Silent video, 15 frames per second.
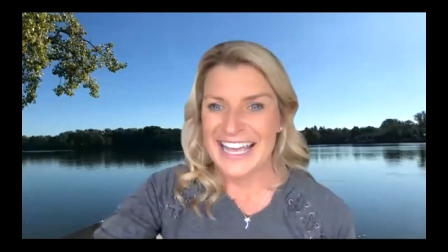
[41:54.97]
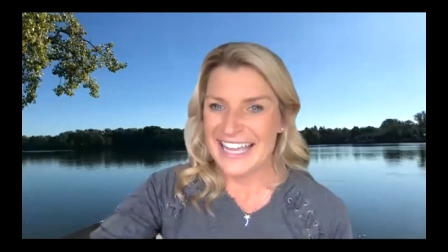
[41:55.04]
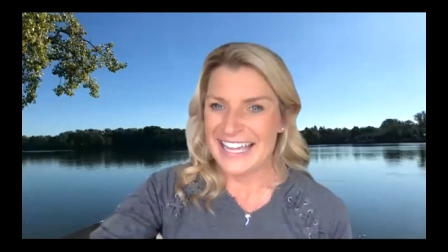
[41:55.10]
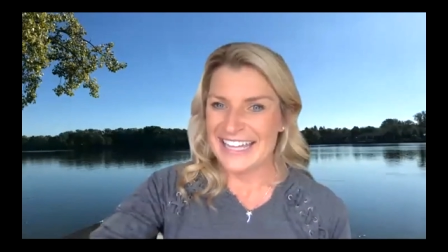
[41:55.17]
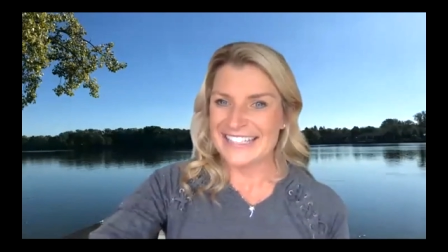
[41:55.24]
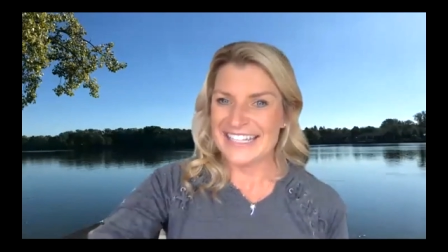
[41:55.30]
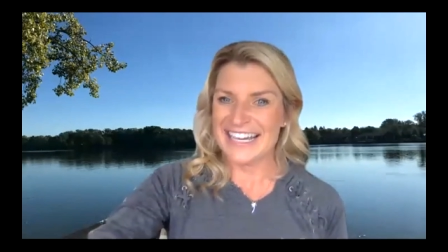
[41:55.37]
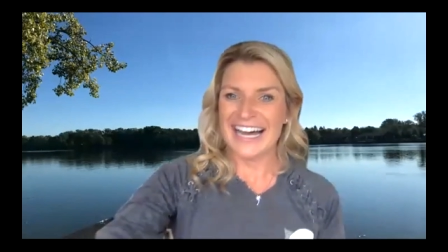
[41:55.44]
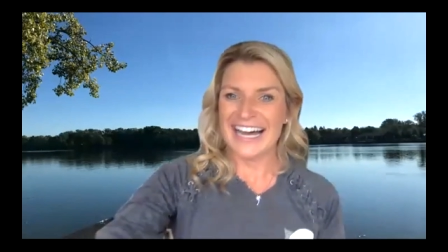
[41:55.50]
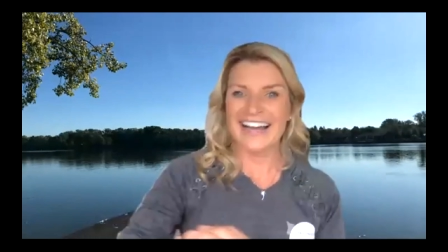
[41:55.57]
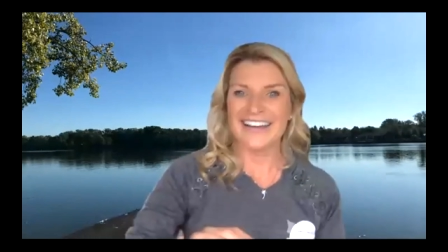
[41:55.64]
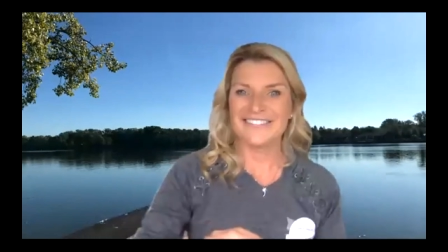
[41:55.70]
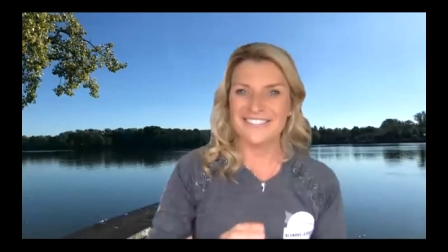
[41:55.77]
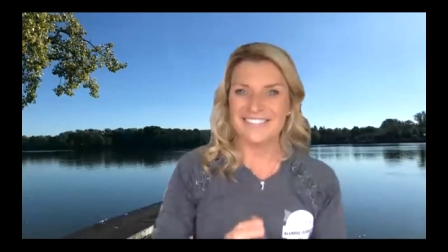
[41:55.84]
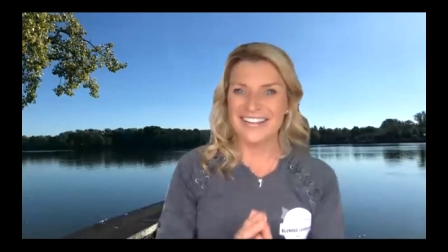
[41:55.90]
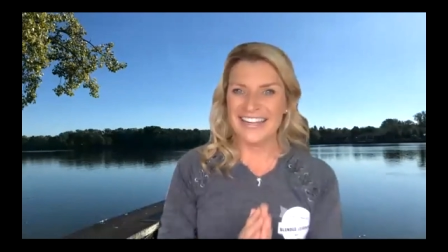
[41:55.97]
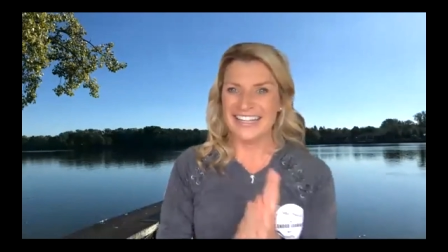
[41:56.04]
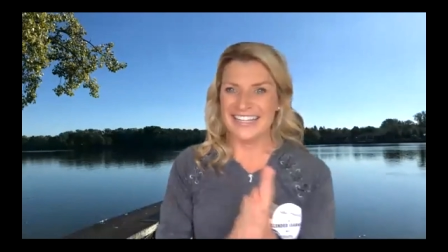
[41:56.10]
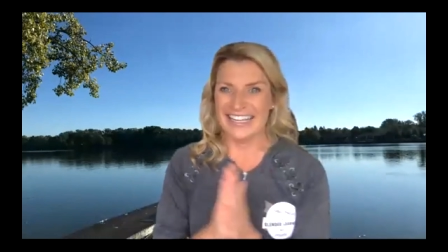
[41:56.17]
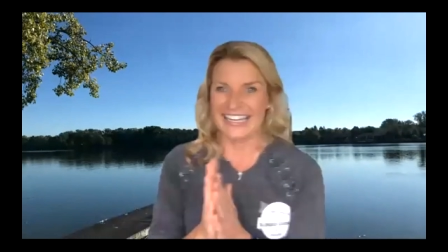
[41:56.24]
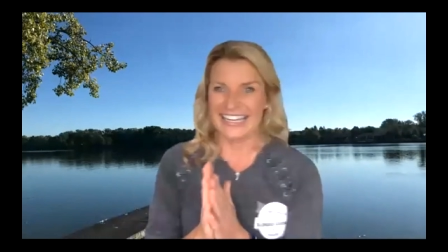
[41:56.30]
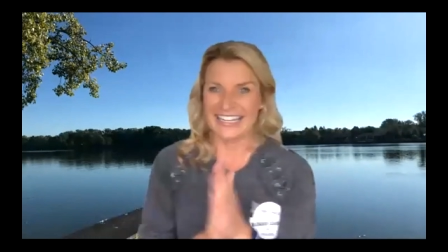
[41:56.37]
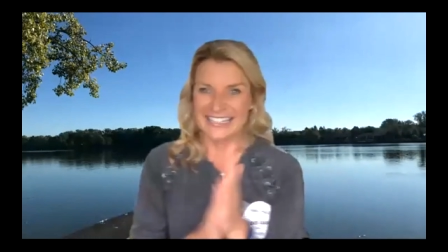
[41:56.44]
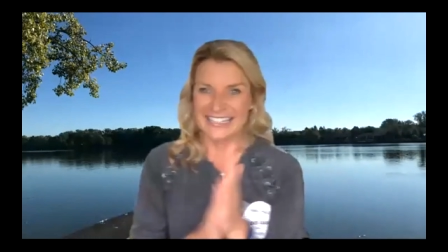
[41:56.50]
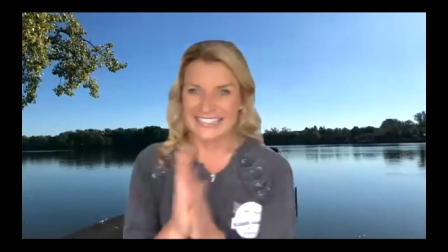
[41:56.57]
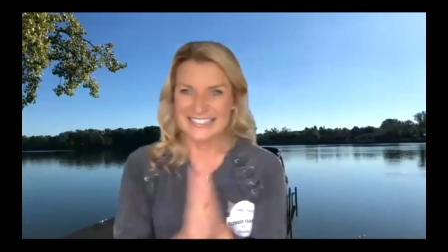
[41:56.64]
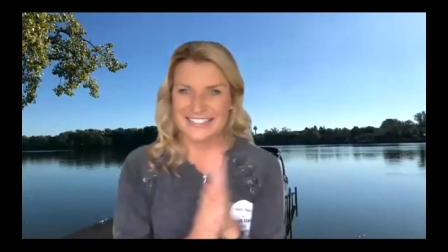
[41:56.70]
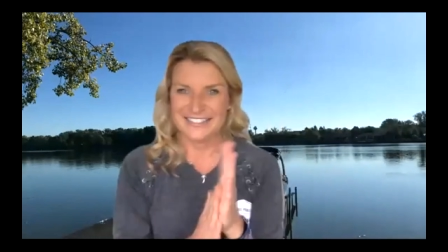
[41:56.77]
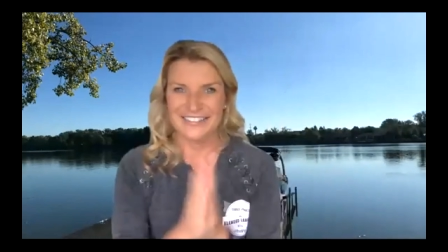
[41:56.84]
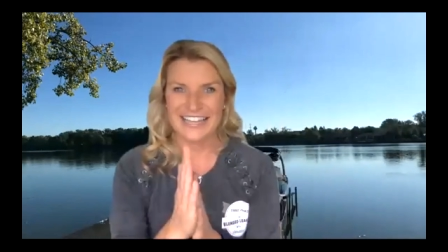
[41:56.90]
And I'm waiting.
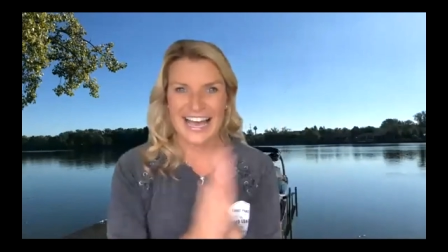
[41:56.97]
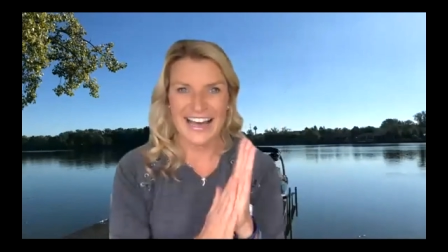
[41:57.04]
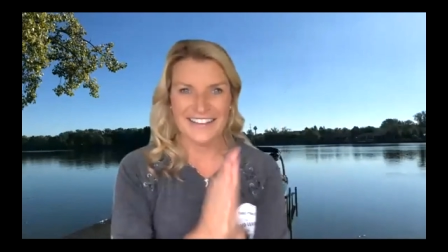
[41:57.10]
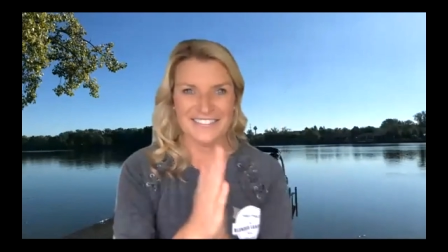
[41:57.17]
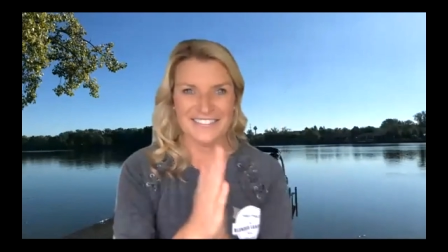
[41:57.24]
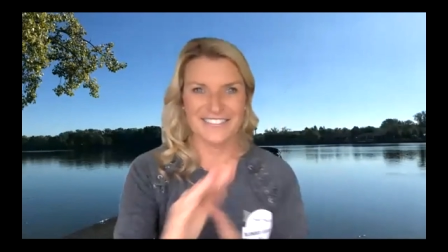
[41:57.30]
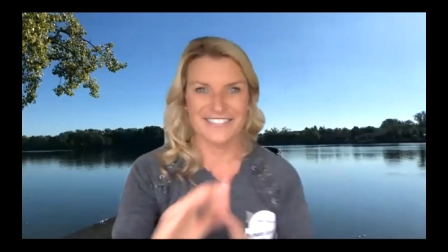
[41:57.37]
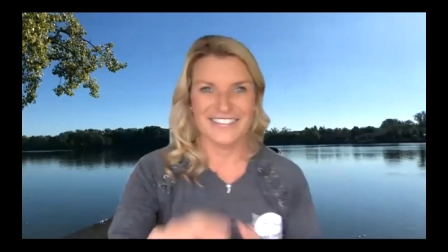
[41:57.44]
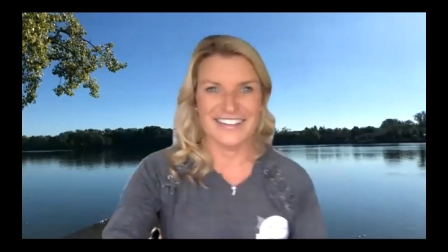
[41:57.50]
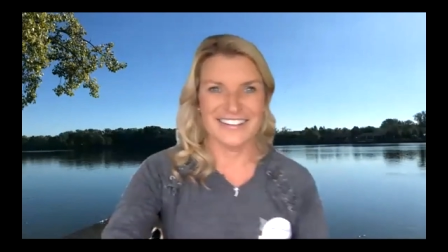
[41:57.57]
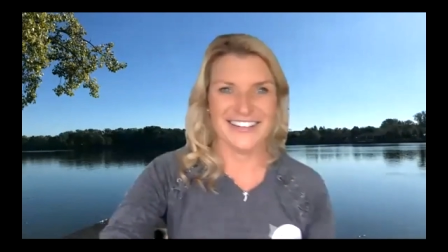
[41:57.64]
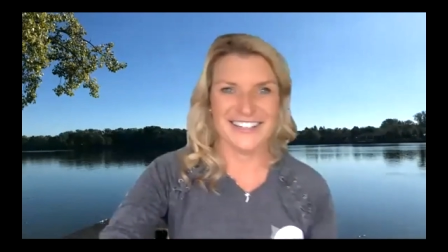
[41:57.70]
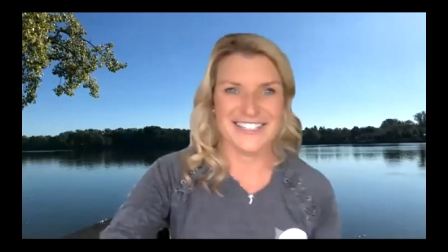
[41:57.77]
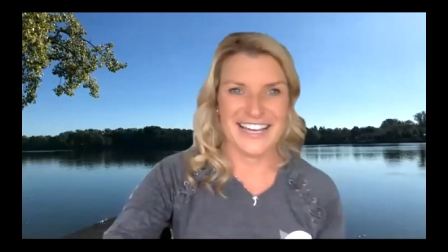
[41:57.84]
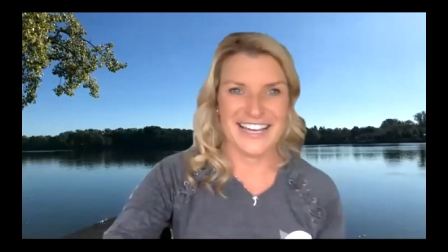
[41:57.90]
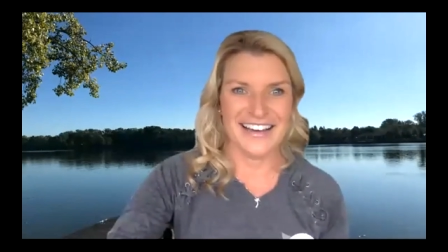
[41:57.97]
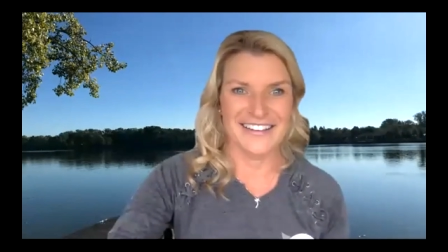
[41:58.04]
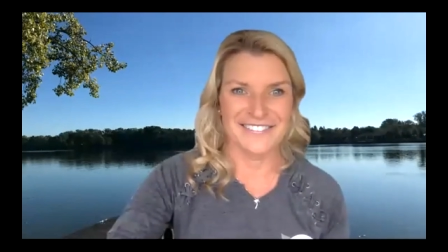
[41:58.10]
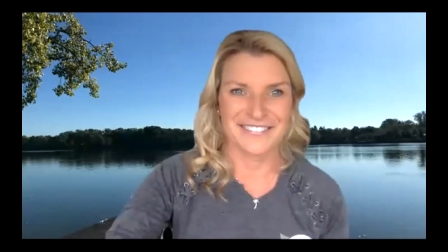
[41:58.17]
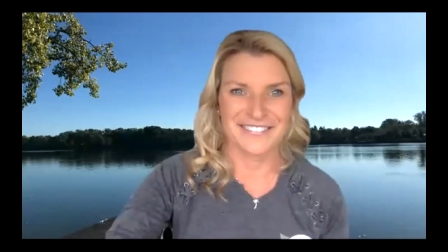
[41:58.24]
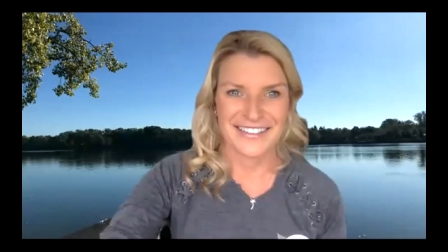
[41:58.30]
Do we have a winner, Jeff?